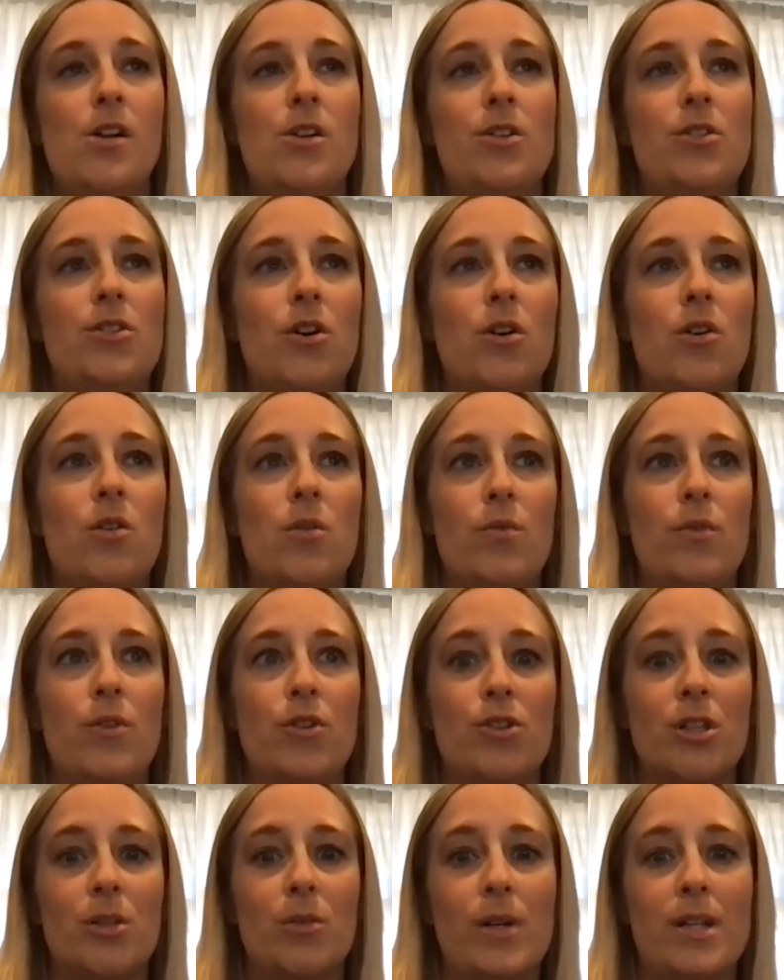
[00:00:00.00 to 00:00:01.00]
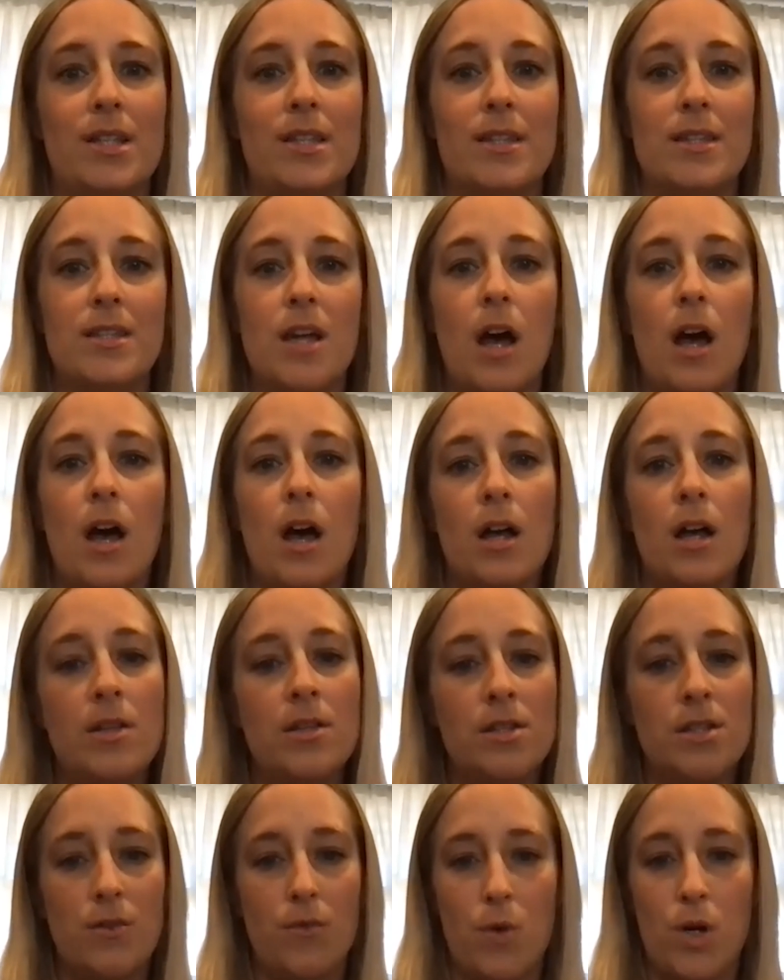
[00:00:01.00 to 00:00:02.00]
So there's always
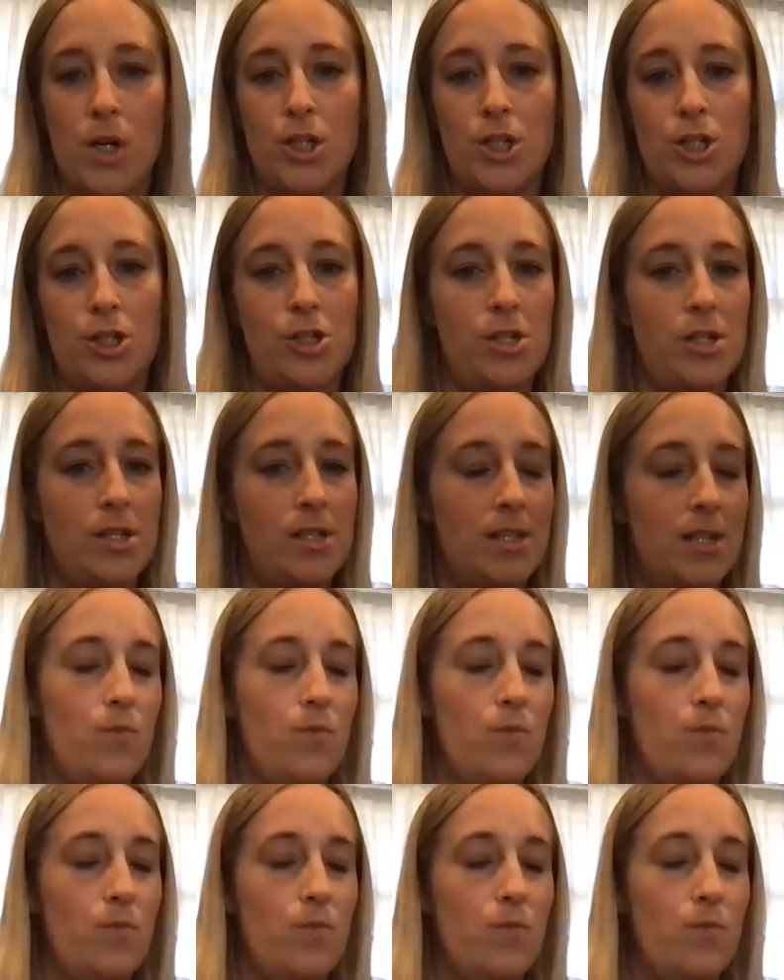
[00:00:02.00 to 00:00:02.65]
tons of questions.